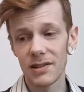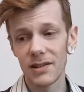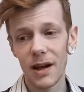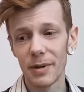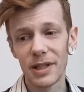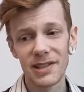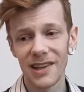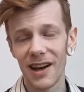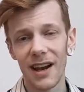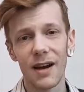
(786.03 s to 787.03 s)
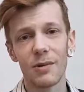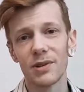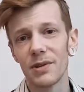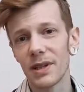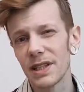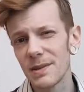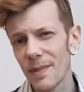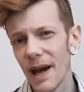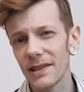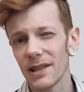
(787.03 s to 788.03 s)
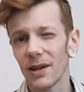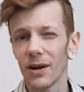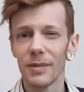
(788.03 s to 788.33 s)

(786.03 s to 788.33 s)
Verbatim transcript: It's, I mean, it's Guerlain. What do you expect? A lot.